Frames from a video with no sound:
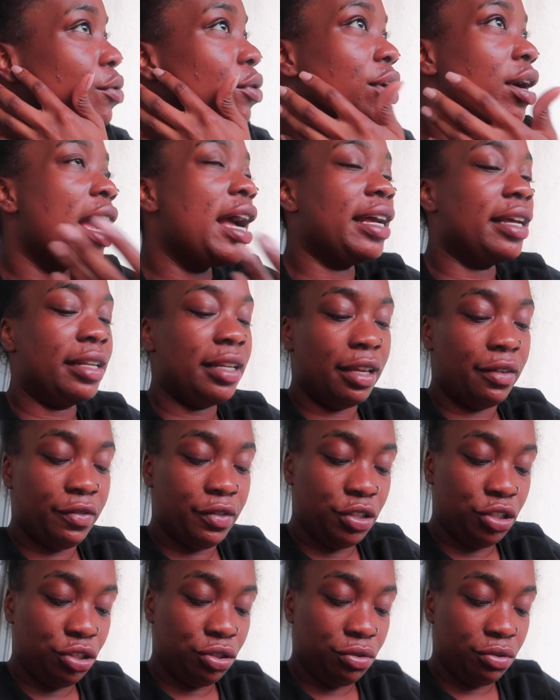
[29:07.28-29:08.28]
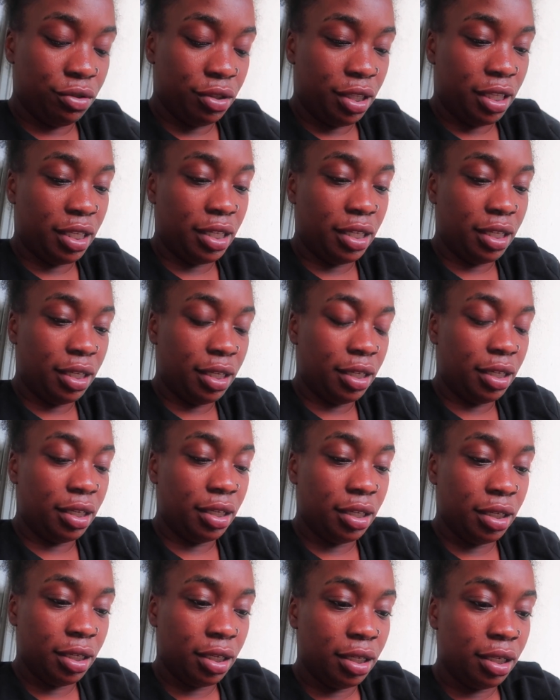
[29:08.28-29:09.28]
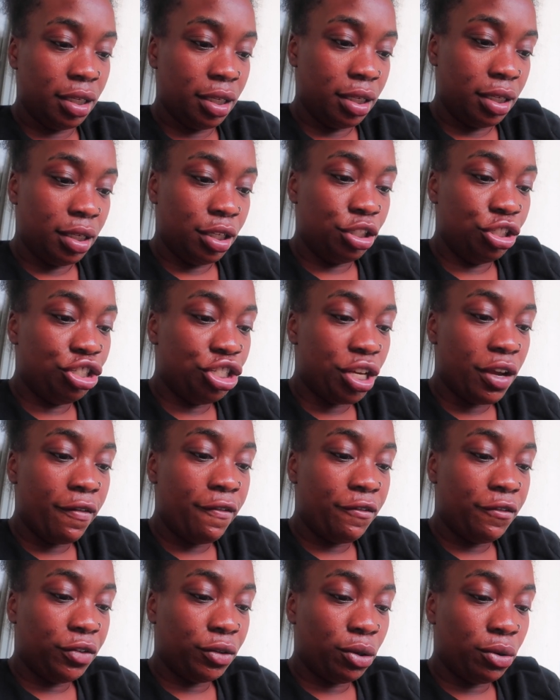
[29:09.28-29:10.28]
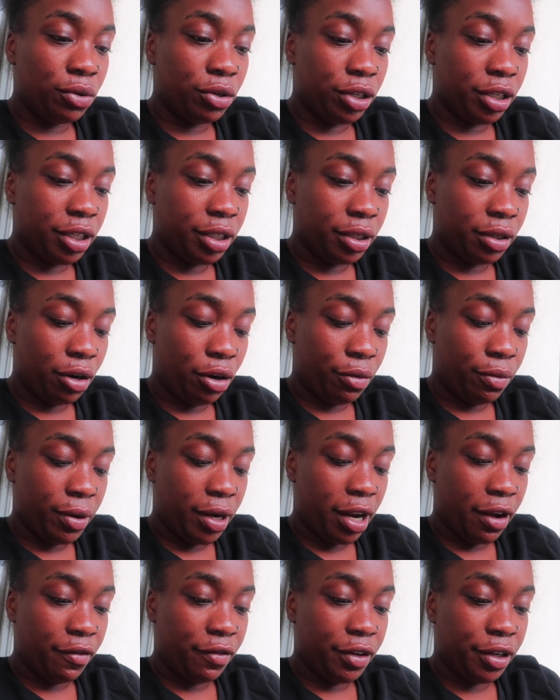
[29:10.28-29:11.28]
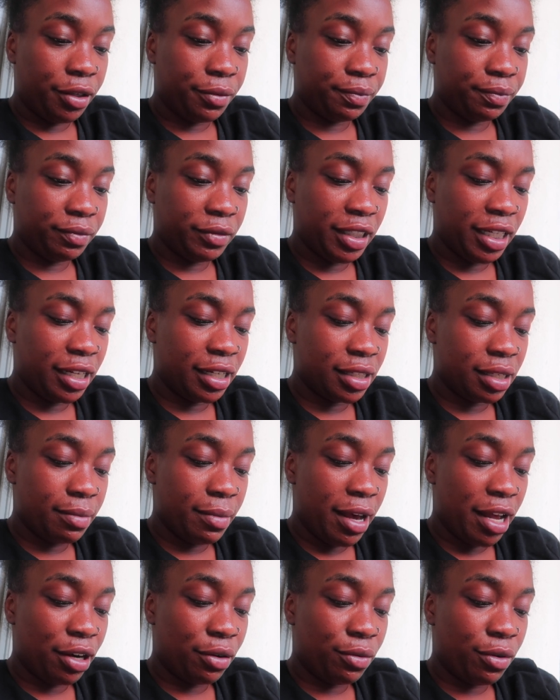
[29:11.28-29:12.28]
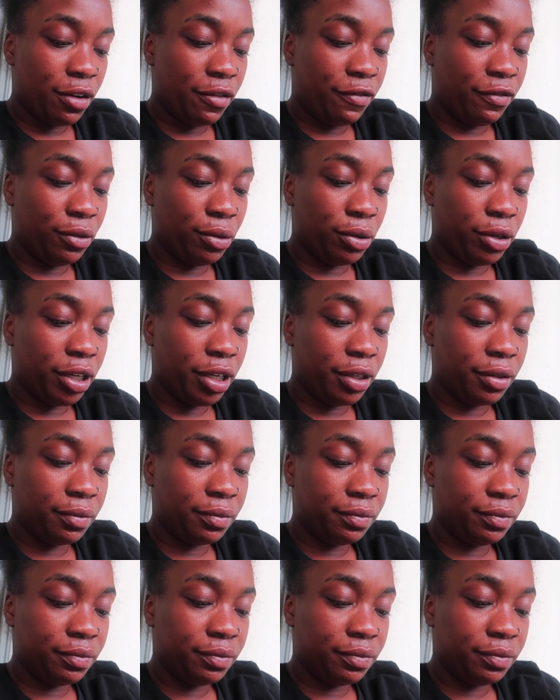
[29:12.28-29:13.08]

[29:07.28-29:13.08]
or I can even do the gym floor or whatever. It doesn't matter what floor.